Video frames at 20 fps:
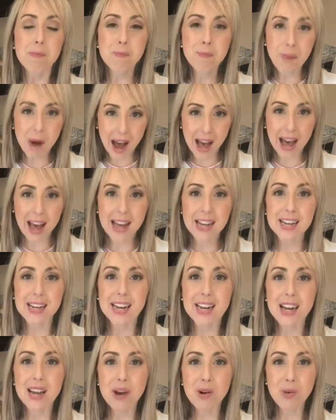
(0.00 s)
But
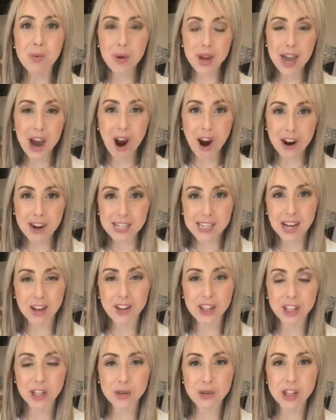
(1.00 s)
we are
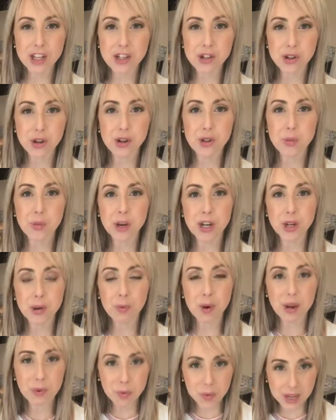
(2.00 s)
telling you the truth when
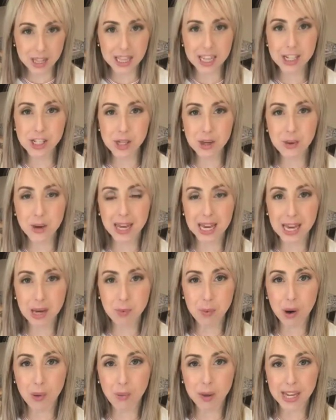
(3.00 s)
we really do eat
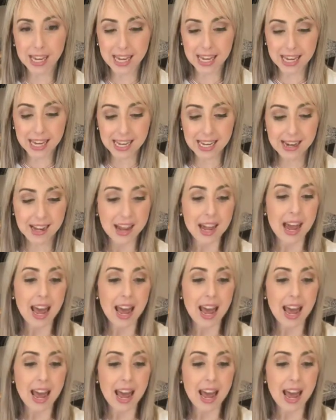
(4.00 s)
what we eat,